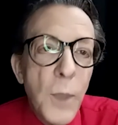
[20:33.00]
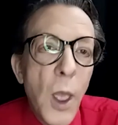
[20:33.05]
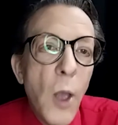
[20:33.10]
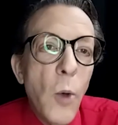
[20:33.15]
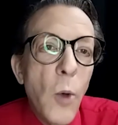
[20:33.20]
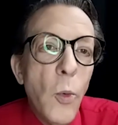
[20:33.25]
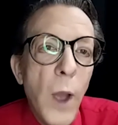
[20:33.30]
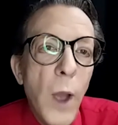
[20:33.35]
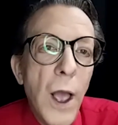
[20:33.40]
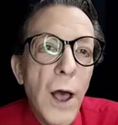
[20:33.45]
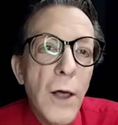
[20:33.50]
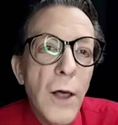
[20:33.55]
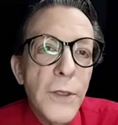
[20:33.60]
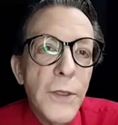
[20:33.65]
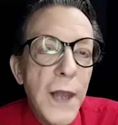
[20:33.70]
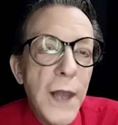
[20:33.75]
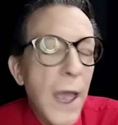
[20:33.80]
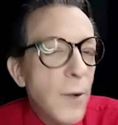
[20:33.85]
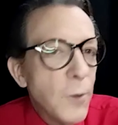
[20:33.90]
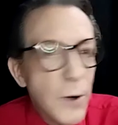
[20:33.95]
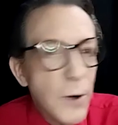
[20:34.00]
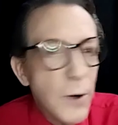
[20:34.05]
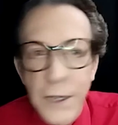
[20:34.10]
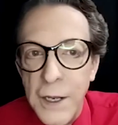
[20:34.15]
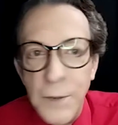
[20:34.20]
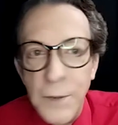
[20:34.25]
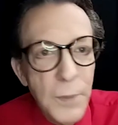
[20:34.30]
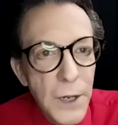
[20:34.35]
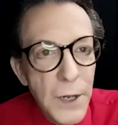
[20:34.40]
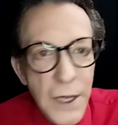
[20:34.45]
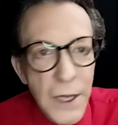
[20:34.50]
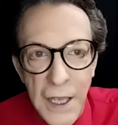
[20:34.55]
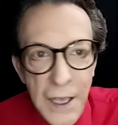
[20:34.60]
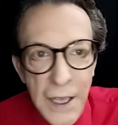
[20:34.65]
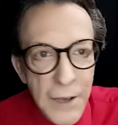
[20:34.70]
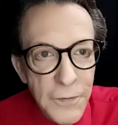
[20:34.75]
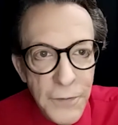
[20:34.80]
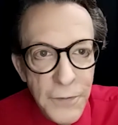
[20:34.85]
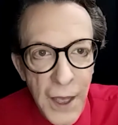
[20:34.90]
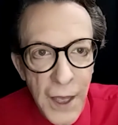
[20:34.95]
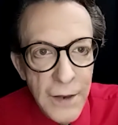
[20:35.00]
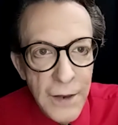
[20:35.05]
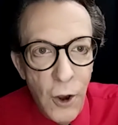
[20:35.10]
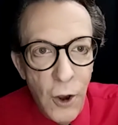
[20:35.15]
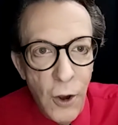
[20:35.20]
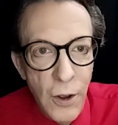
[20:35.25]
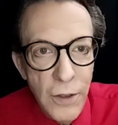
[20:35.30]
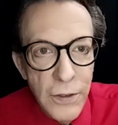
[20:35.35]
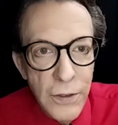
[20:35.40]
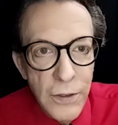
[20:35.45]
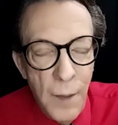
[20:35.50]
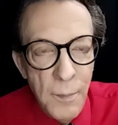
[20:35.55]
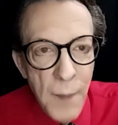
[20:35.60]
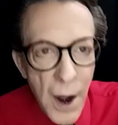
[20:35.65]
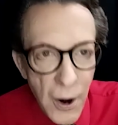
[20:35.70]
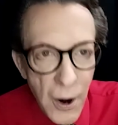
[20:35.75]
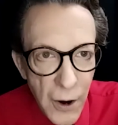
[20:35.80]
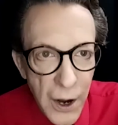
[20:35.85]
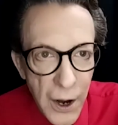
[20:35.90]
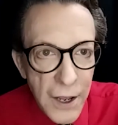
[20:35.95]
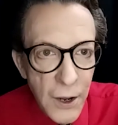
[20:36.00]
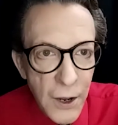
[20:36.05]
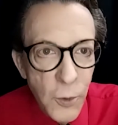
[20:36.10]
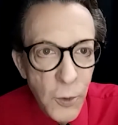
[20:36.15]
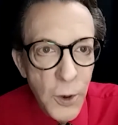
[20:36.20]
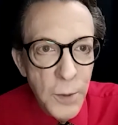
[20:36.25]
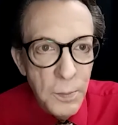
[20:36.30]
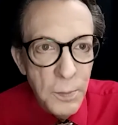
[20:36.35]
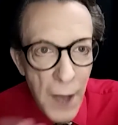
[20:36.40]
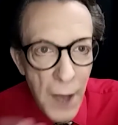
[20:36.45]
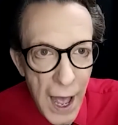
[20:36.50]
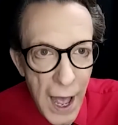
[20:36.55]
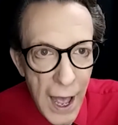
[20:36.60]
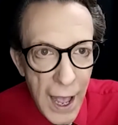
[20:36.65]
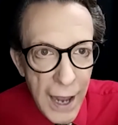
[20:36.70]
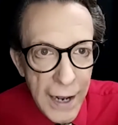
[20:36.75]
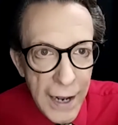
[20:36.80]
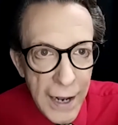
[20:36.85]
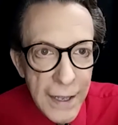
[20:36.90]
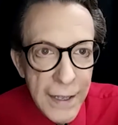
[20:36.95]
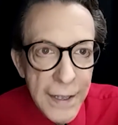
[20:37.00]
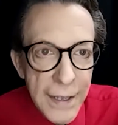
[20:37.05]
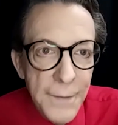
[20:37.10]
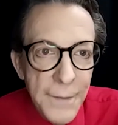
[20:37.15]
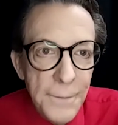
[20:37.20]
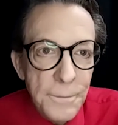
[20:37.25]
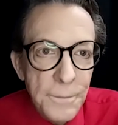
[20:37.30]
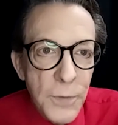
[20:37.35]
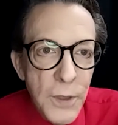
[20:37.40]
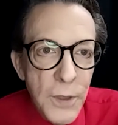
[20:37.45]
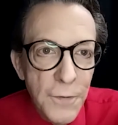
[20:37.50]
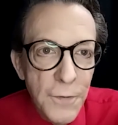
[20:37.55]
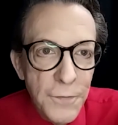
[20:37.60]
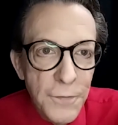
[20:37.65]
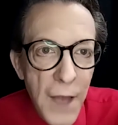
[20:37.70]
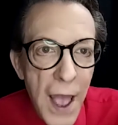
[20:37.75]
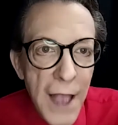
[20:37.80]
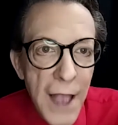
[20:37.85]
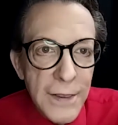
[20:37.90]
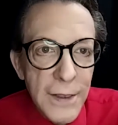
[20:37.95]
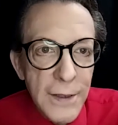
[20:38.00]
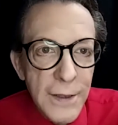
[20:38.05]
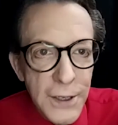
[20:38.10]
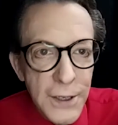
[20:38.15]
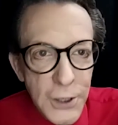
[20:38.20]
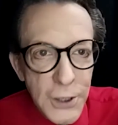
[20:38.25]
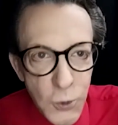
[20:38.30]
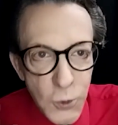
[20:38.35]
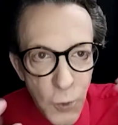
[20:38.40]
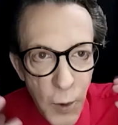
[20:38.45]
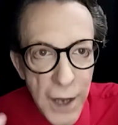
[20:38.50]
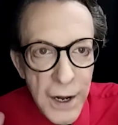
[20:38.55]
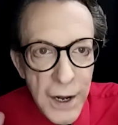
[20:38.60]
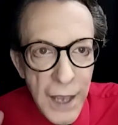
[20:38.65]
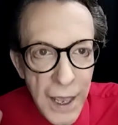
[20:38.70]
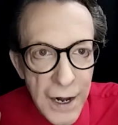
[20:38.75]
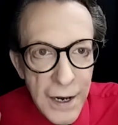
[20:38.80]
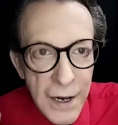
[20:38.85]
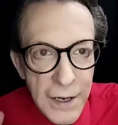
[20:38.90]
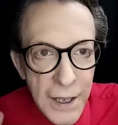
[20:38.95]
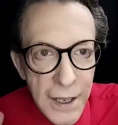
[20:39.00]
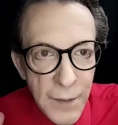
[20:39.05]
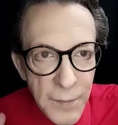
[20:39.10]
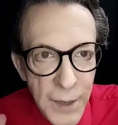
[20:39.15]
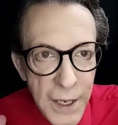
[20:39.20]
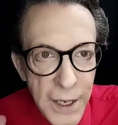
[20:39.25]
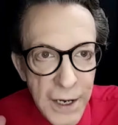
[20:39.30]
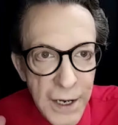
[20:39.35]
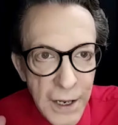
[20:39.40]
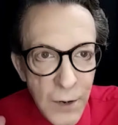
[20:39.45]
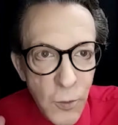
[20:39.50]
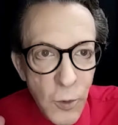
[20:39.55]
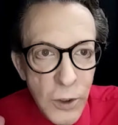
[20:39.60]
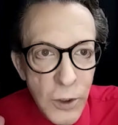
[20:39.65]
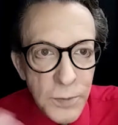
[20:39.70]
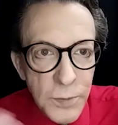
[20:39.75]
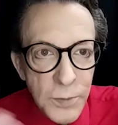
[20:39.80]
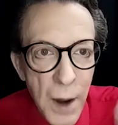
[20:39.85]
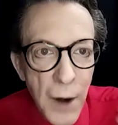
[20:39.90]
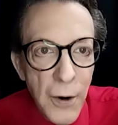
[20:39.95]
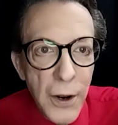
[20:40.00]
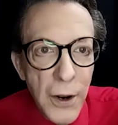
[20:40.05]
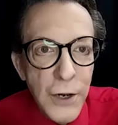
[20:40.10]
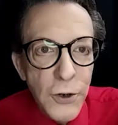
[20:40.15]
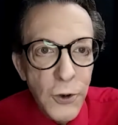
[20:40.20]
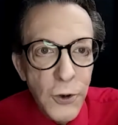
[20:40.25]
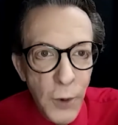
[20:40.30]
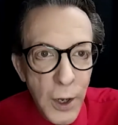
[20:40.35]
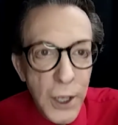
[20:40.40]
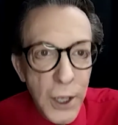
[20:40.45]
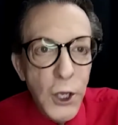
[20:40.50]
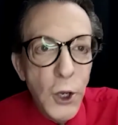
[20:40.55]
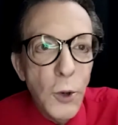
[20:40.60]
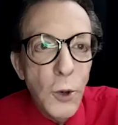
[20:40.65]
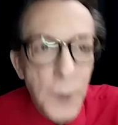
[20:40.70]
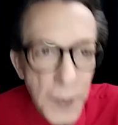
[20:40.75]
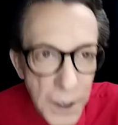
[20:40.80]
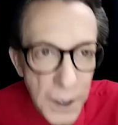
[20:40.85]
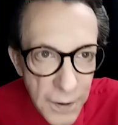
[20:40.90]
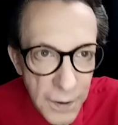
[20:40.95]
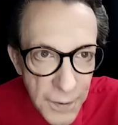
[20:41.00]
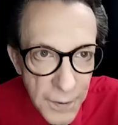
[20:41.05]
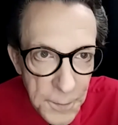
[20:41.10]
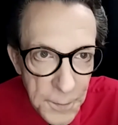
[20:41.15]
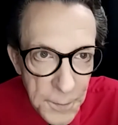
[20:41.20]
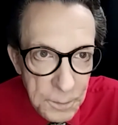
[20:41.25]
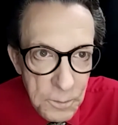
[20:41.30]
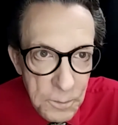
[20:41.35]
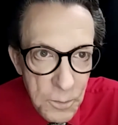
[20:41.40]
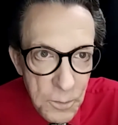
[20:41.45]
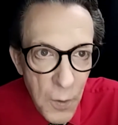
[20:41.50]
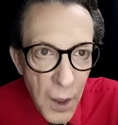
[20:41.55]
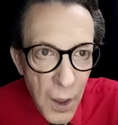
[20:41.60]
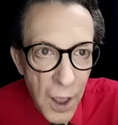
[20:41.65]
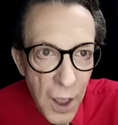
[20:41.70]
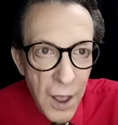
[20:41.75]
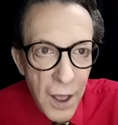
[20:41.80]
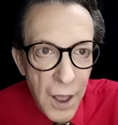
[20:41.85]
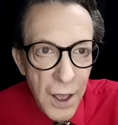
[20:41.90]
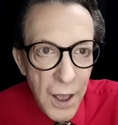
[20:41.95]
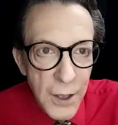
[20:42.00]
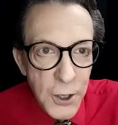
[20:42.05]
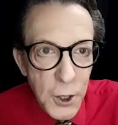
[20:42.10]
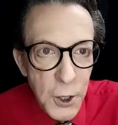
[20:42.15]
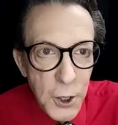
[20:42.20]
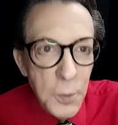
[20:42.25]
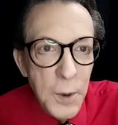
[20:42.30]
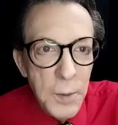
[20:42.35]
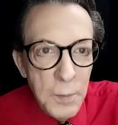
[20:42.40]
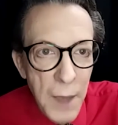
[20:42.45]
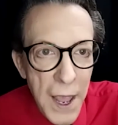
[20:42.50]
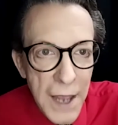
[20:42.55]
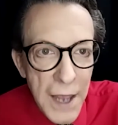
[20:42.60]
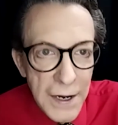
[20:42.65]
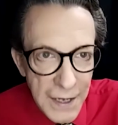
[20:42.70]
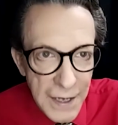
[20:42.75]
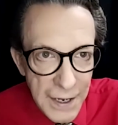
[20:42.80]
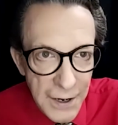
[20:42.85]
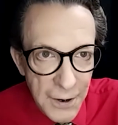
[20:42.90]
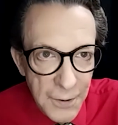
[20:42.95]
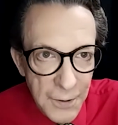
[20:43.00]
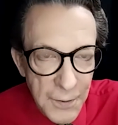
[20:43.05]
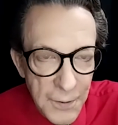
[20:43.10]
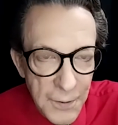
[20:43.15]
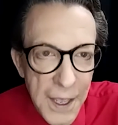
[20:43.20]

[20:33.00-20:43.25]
Well, the network didn't believe that America would buy the fact that this redheaded comedian was married to a Cuban band leader.